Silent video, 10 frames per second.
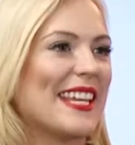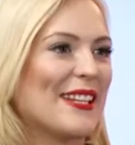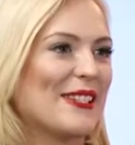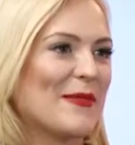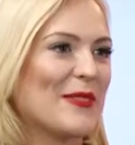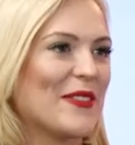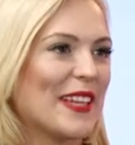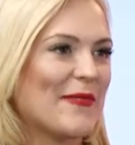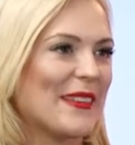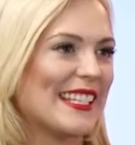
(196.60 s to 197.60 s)
thank you so much for
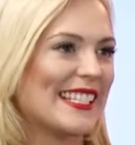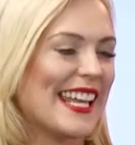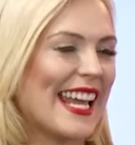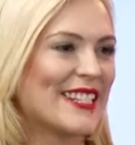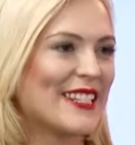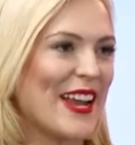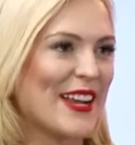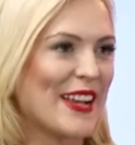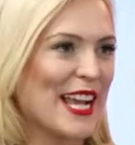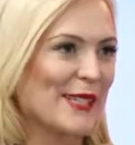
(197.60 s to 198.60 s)
coming in today and
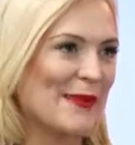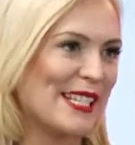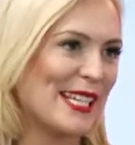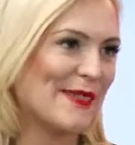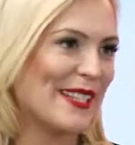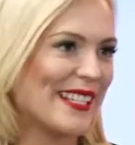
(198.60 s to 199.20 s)
sharing your expertise with